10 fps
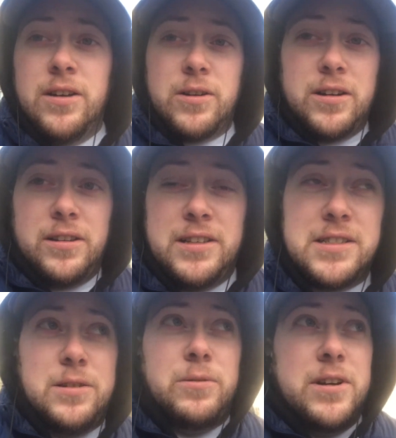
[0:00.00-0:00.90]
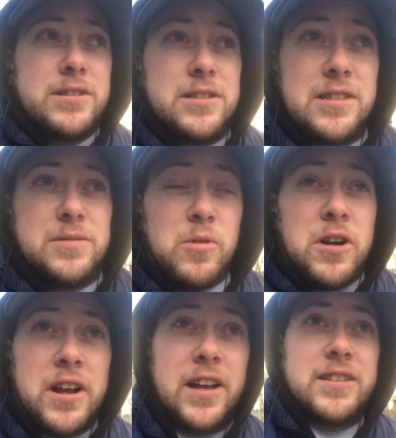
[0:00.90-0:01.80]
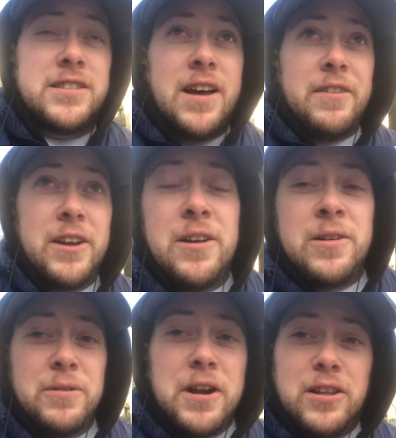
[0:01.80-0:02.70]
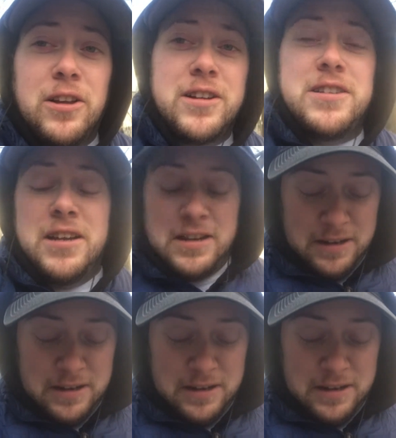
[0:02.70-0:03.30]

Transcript: or at least it was this morning at 7 when I looked,